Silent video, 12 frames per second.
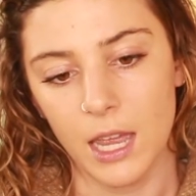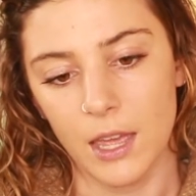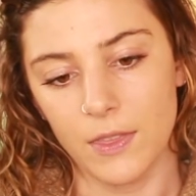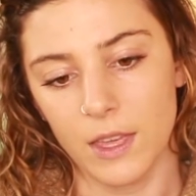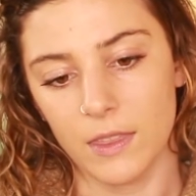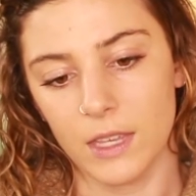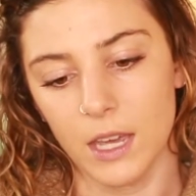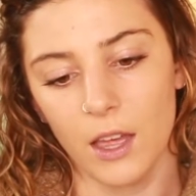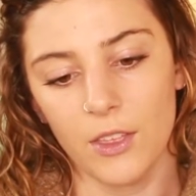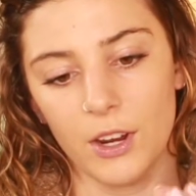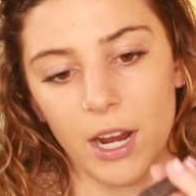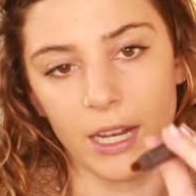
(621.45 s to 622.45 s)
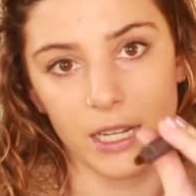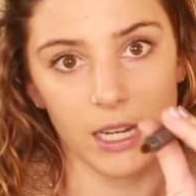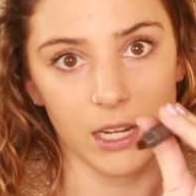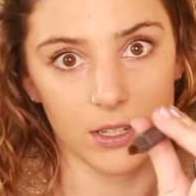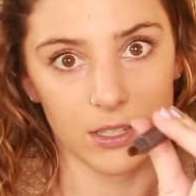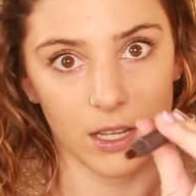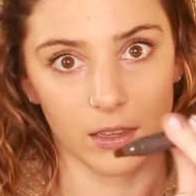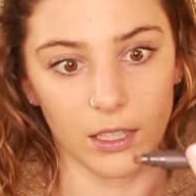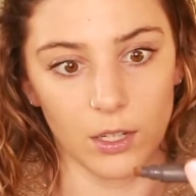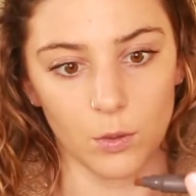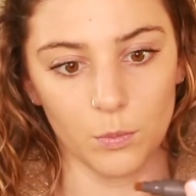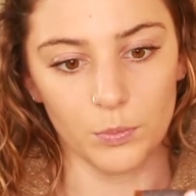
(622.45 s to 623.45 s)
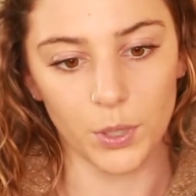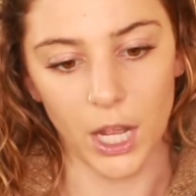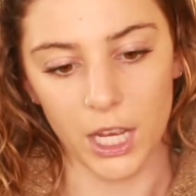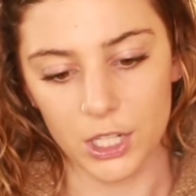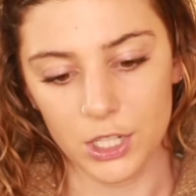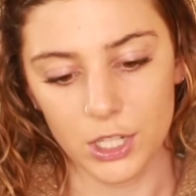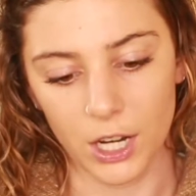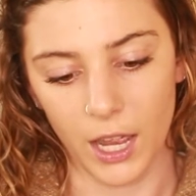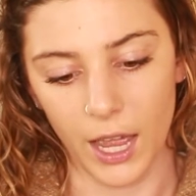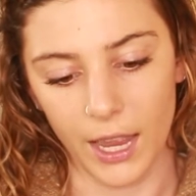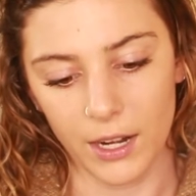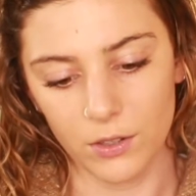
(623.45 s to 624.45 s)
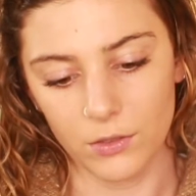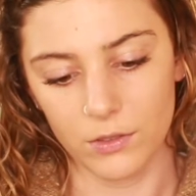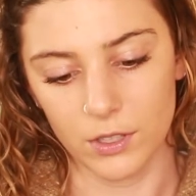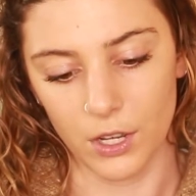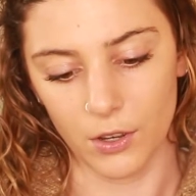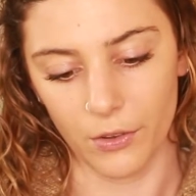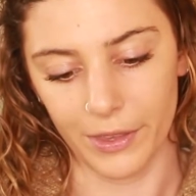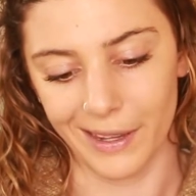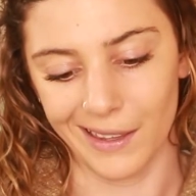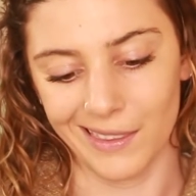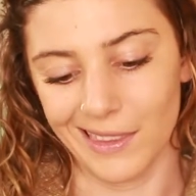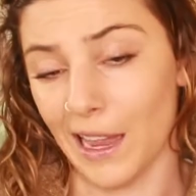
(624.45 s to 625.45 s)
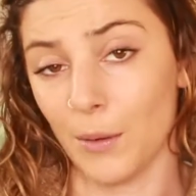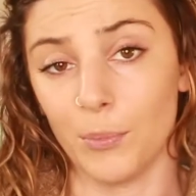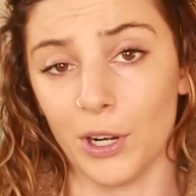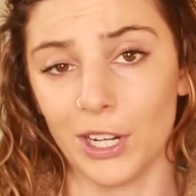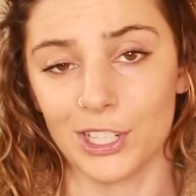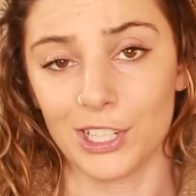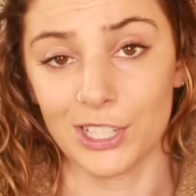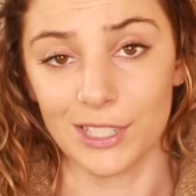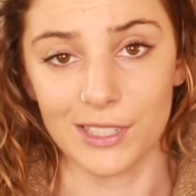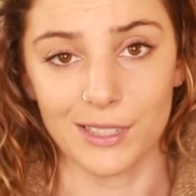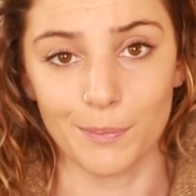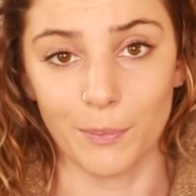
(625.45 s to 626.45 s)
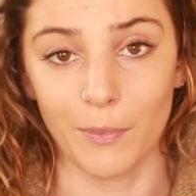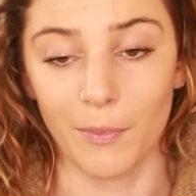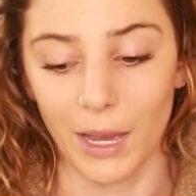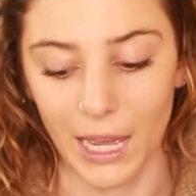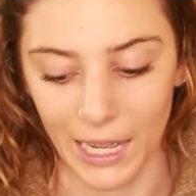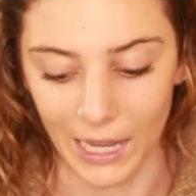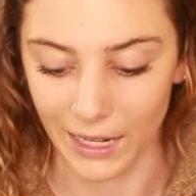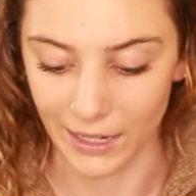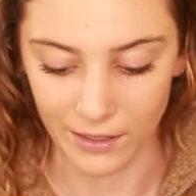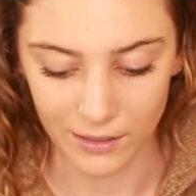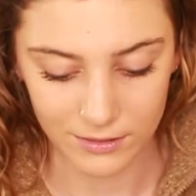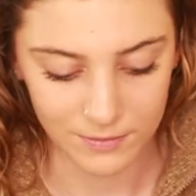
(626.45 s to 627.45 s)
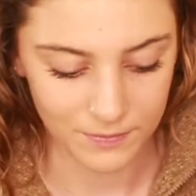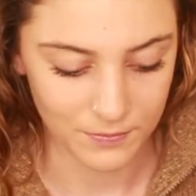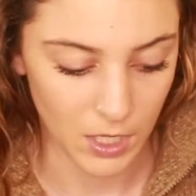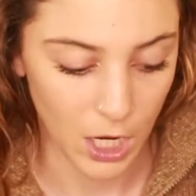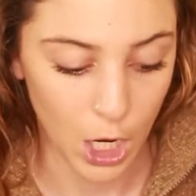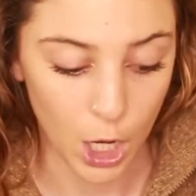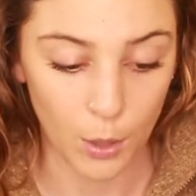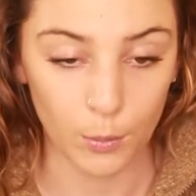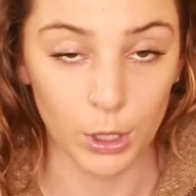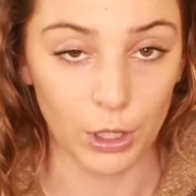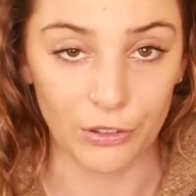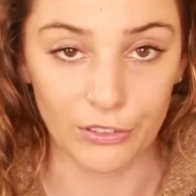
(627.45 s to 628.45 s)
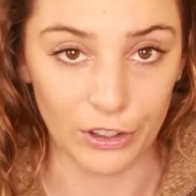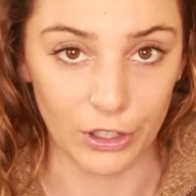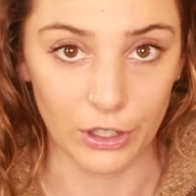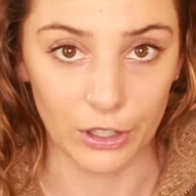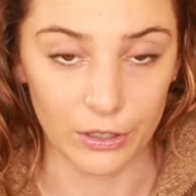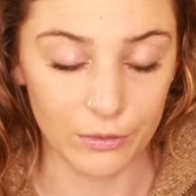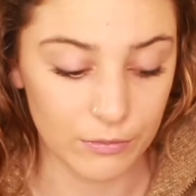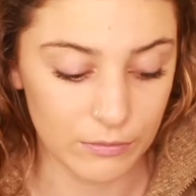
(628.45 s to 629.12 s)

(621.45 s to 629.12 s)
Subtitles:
And then the other end here's a little brush. I don't know that that brush is my preferred